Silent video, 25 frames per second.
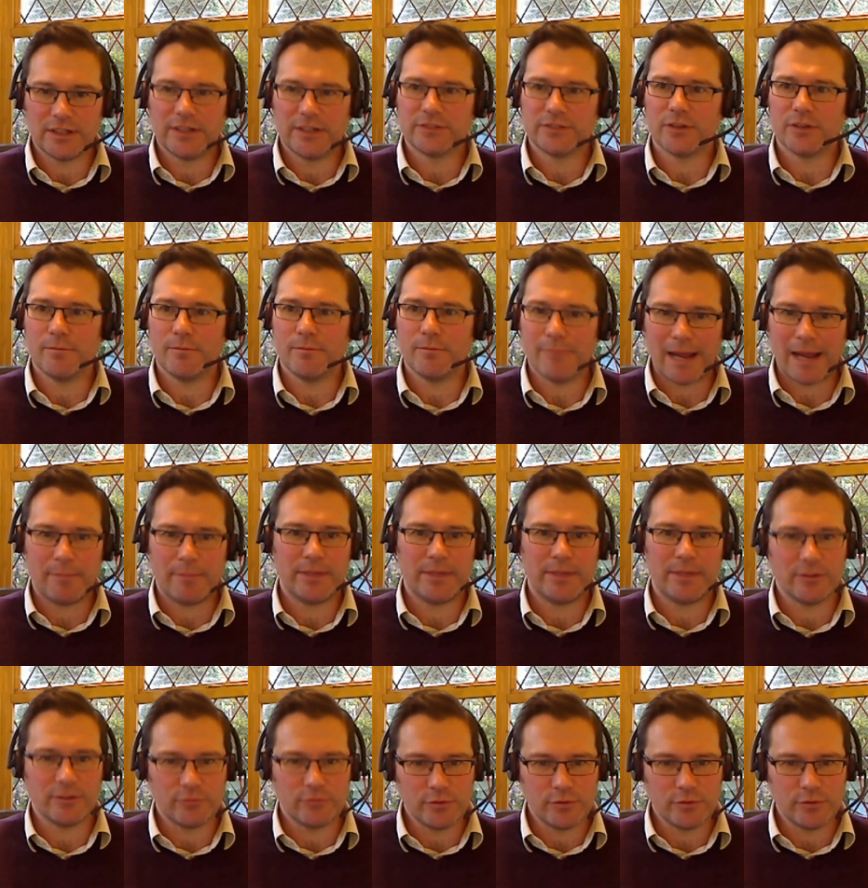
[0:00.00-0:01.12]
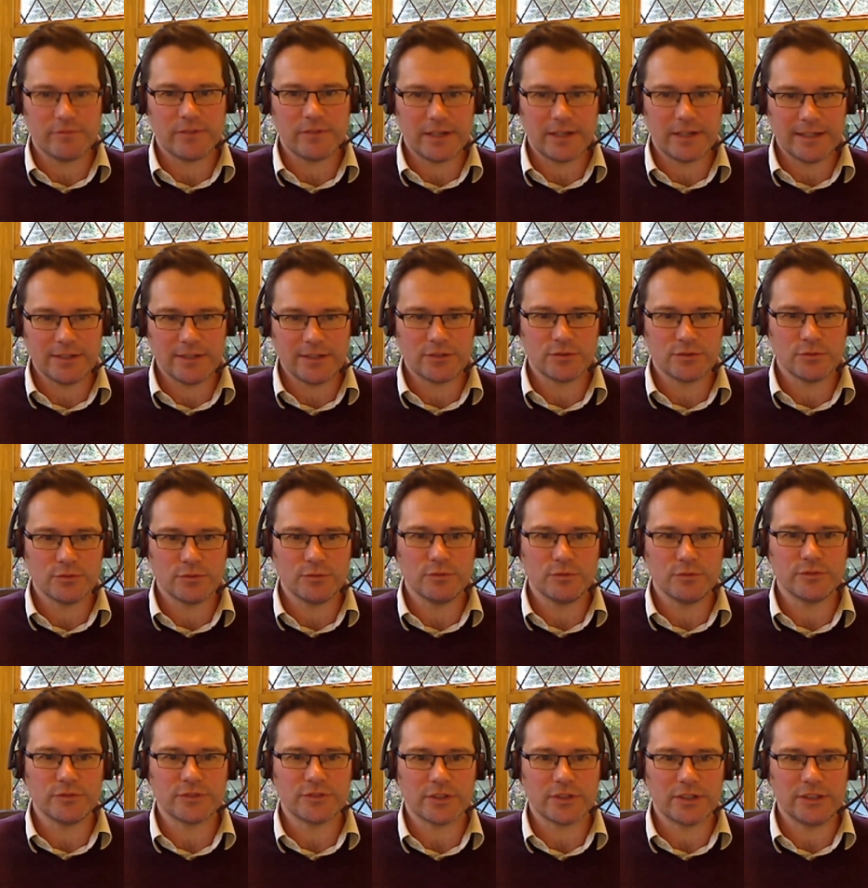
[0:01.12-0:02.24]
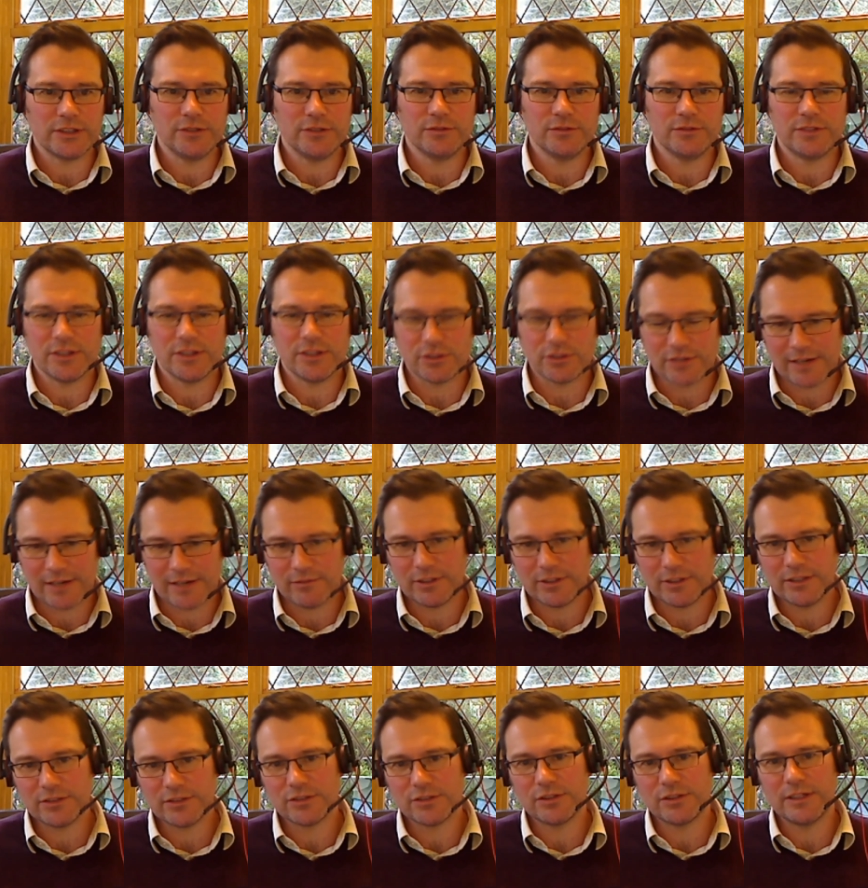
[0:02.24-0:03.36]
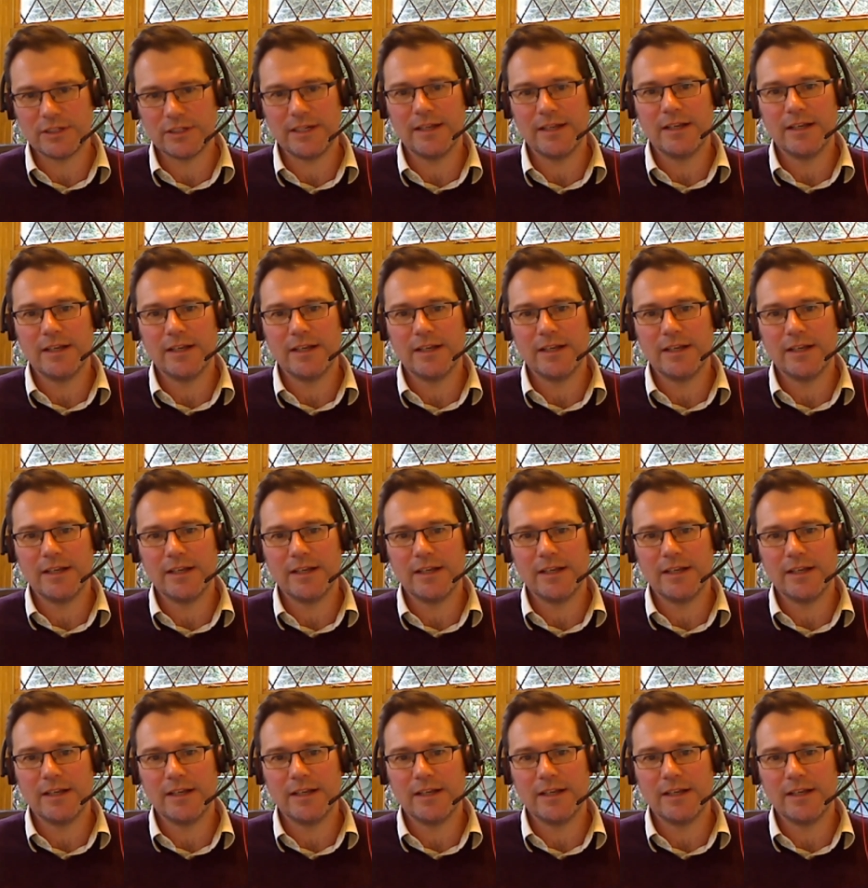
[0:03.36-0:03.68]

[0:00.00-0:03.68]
So mapping and route finding tools are used in the travel industry.